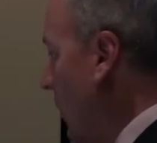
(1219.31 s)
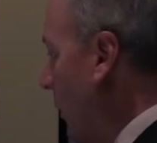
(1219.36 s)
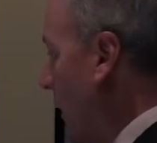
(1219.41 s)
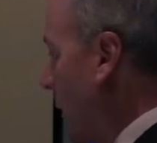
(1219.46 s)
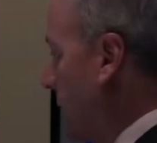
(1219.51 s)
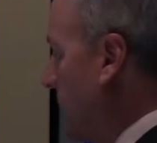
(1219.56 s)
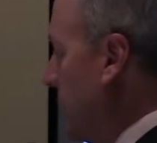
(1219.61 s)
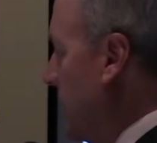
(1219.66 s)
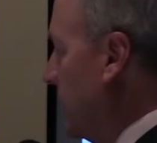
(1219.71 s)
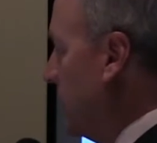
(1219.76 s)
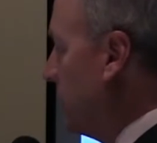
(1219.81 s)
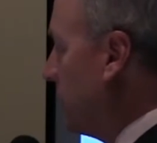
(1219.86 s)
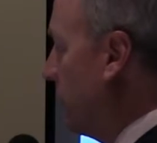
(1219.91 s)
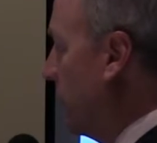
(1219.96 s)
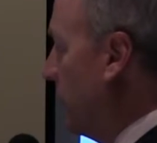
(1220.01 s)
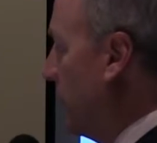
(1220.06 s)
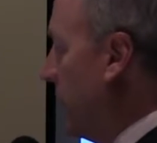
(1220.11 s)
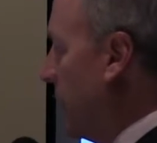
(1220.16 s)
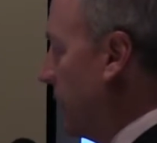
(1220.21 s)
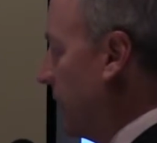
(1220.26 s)
What do we need to
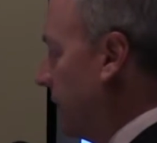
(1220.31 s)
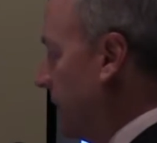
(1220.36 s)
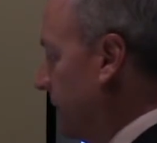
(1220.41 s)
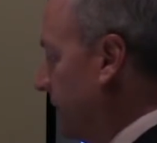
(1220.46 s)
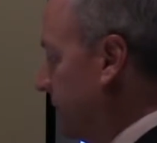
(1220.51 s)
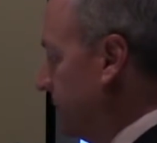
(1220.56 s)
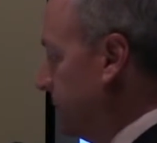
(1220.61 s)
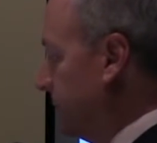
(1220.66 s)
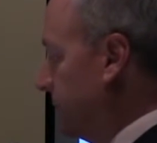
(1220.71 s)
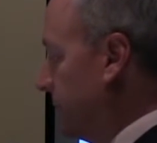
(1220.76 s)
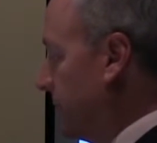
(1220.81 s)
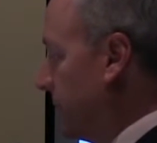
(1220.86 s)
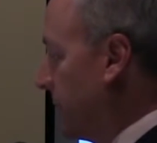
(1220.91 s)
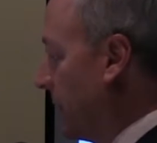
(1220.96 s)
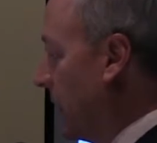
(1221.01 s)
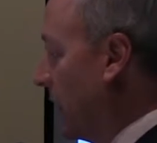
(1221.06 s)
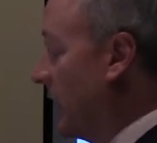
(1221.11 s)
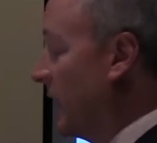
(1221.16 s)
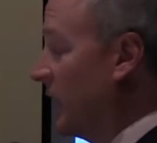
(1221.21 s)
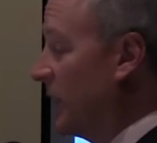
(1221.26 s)
rethink?
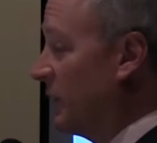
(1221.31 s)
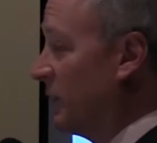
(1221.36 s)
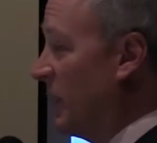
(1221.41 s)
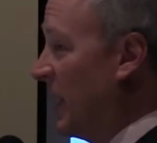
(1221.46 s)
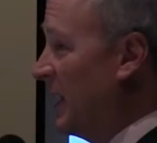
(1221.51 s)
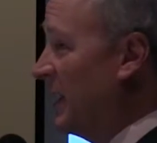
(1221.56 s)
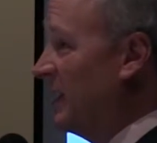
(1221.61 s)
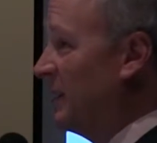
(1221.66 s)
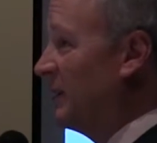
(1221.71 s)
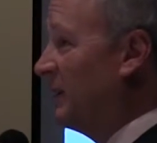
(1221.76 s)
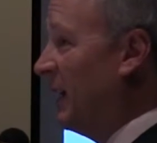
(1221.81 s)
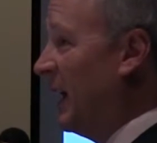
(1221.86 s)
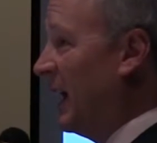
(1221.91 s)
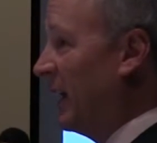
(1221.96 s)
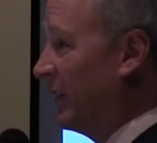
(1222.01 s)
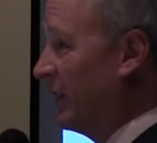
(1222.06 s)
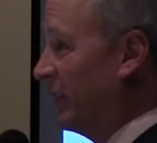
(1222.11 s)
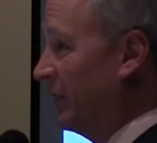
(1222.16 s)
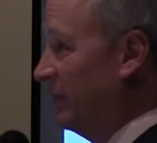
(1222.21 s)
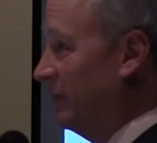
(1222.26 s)
Ranking
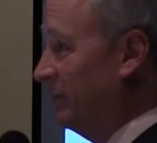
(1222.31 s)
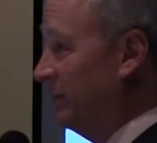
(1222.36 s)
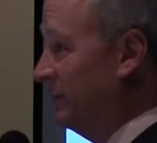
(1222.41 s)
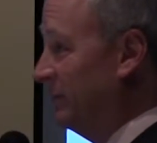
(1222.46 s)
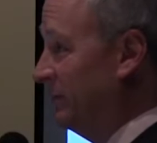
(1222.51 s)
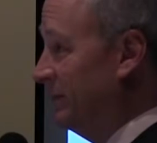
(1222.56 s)
class.